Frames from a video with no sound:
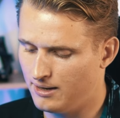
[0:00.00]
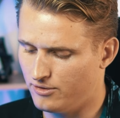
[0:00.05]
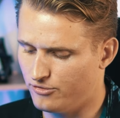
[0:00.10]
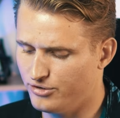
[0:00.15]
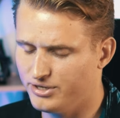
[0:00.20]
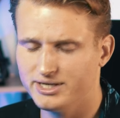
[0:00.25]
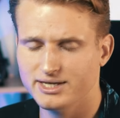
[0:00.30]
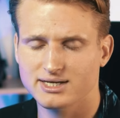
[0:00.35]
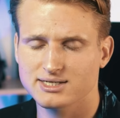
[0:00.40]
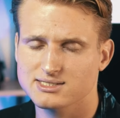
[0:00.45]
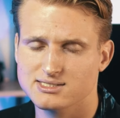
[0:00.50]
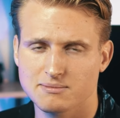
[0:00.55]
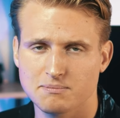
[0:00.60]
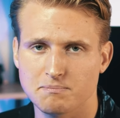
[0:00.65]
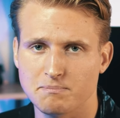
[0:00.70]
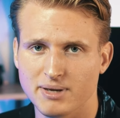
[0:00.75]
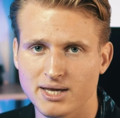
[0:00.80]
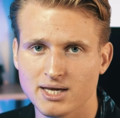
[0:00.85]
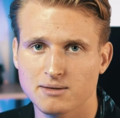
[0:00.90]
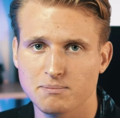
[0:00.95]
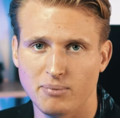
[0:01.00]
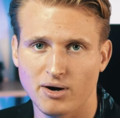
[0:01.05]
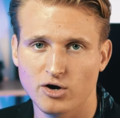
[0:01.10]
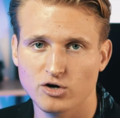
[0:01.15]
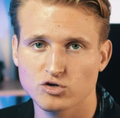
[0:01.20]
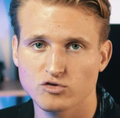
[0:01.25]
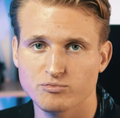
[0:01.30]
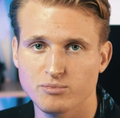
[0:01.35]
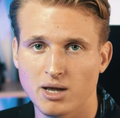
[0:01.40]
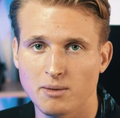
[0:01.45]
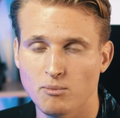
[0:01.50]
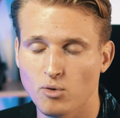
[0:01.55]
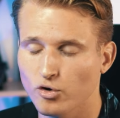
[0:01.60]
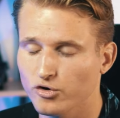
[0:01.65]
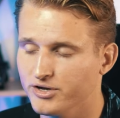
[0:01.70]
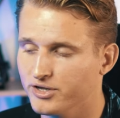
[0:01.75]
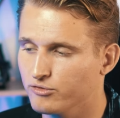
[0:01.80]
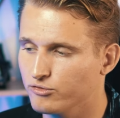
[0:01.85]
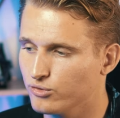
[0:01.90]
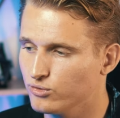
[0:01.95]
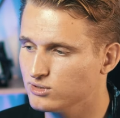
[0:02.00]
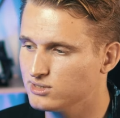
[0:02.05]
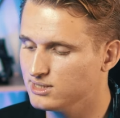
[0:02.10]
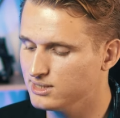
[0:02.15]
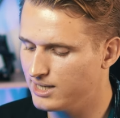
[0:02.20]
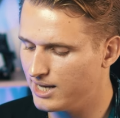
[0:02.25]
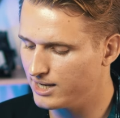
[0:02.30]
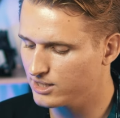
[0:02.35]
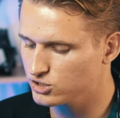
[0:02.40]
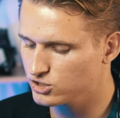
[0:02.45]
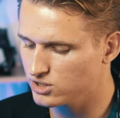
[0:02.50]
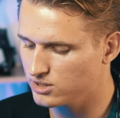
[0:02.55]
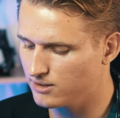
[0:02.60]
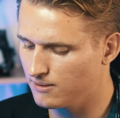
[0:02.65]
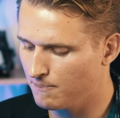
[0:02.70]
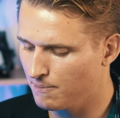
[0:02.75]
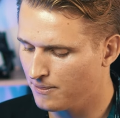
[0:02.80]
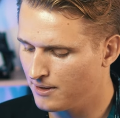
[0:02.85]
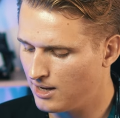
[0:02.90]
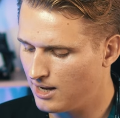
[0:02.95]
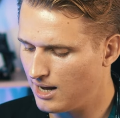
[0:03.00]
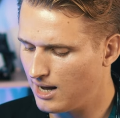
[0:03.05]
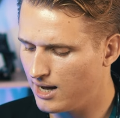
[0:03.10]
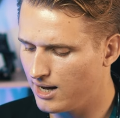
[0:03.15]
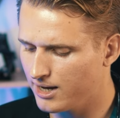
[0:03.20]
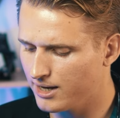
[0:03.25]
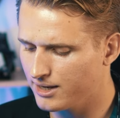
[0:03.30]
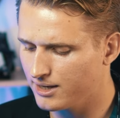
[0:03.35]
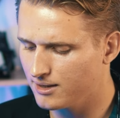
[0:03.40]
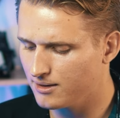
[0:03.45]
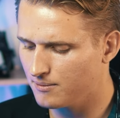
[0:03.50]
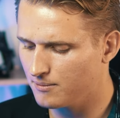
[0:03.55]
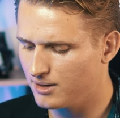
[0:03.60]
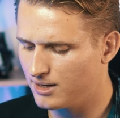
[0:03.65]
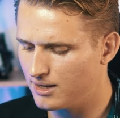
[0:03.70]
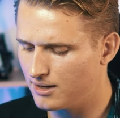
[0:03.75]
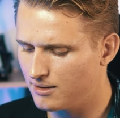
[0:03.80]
Reading is a big part of my morning routine, actually. I